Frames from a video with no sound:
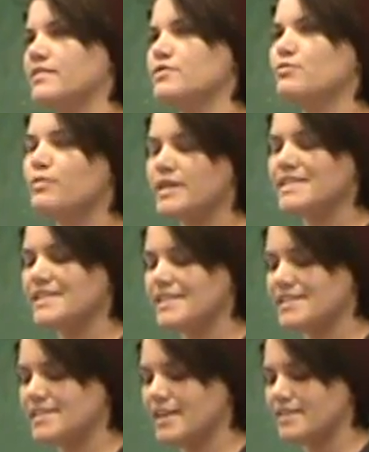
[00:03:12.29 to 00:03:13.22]
in
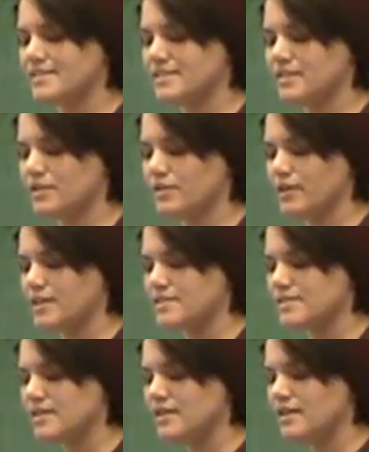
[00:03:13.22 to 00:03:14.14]
26 states in the
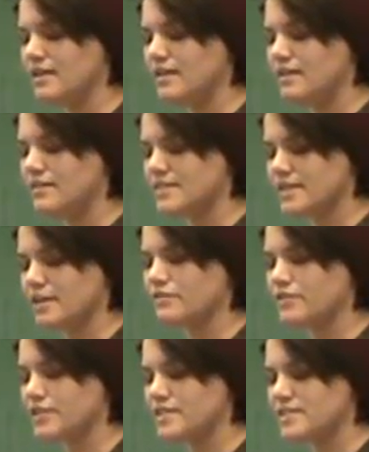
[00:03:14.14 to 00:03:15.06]
U.S., the
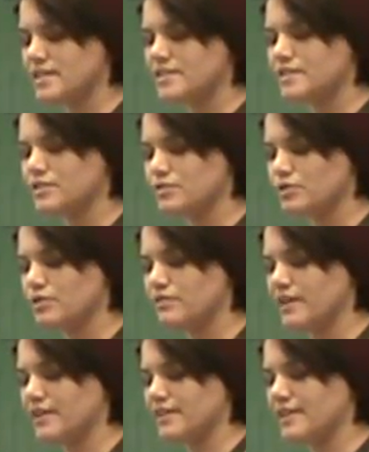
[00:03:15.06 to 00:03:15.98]
Center for Disease
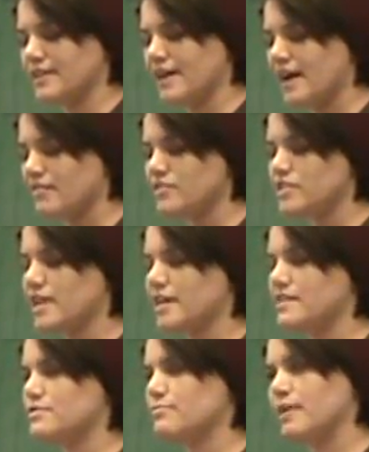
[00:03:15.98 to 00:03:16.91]
Control found that the average
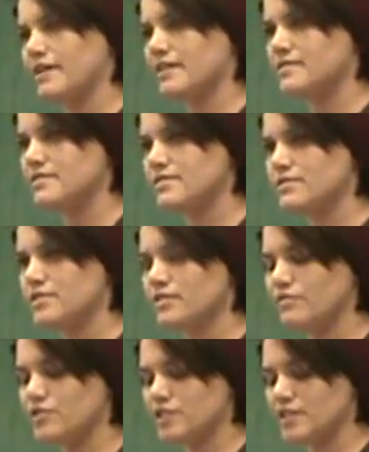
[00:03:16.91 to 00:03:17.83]
age Americans lose
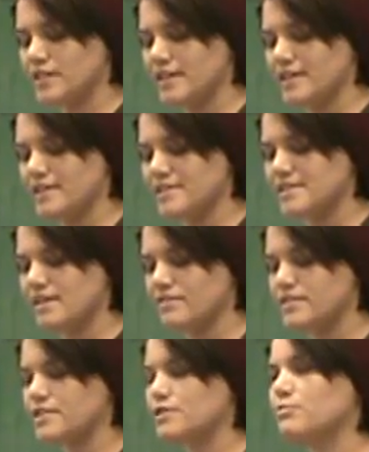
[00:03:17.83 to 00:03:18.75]
their virginity is
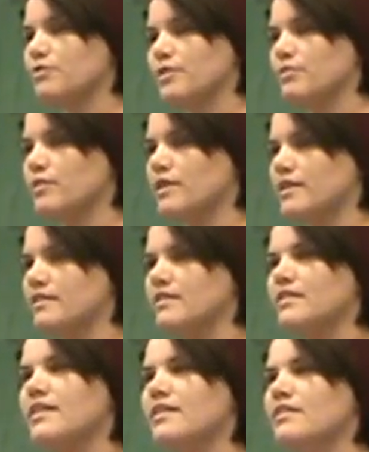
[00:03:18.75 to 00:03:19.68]
17.1
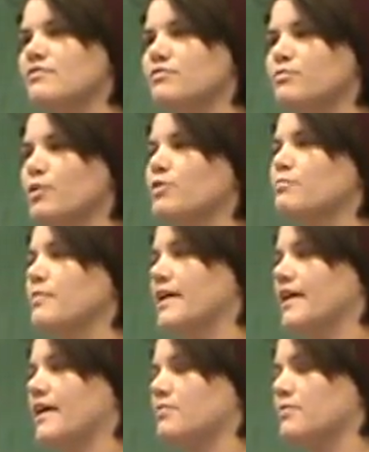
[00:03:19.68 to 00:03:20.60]
for both
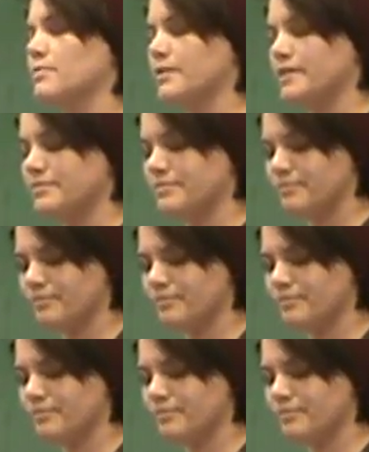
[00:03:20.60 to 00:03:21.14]
men and women.